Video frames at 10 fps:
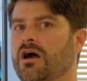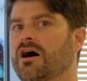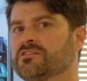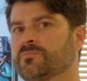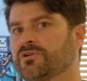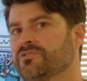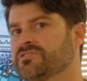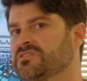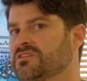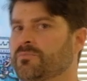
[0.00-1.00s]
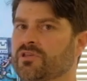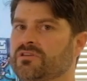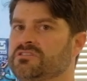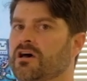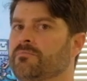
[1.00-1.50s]
hospitals. It's
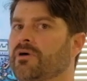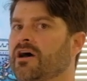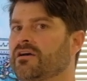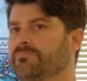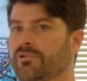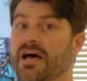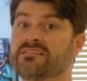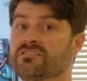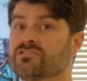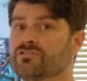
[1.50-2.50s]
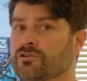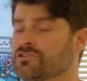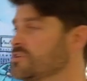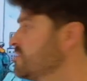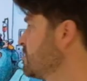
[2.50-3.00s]
typically done by plastic
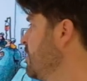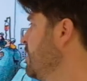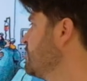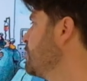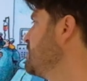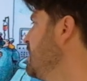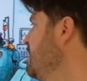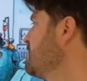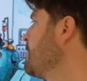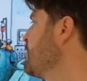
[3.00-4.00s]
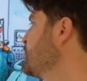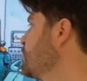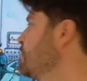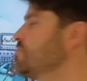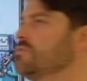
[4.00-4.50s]
surgeons. So it's any type of
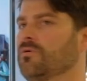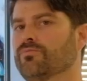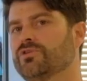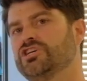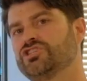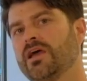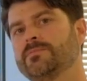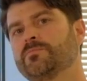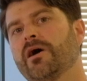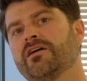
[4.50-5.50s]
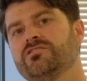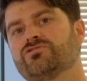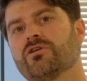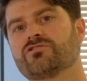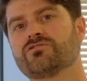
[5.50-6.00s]
surgery that reshapes body
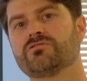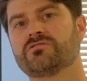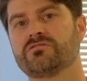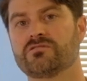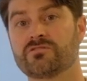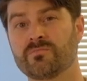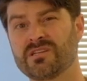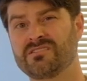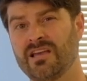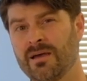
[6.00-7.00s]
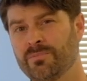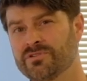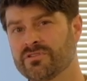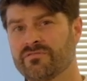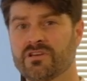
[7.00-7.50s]
structures. So some
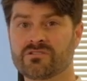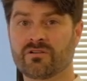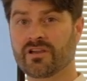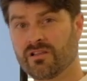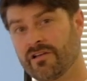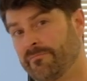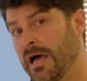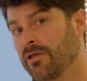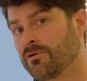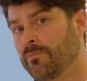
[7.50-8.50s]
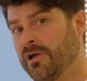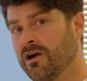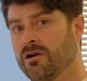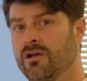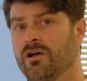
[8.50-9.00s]
examples of this are like cleft palate
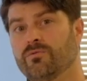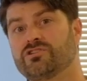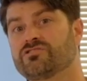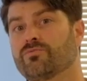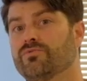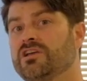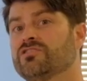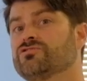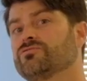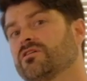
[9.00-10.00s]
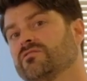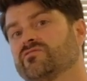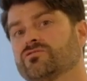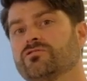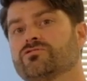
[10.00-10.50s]
repair, which is a reconstructive
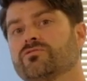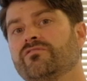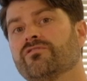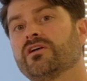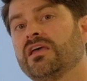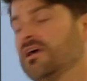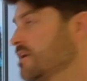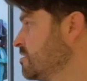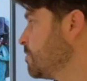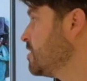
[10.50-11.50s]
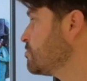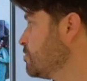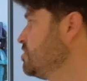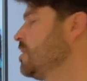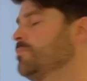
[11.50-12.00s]
surgery for kids, but it's
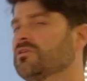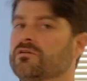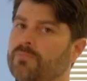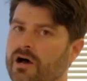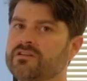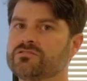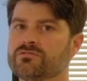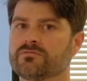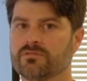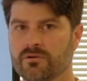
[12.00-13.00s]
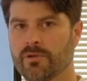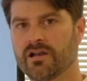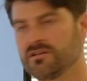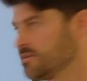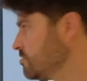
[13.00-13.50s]
reshaping their body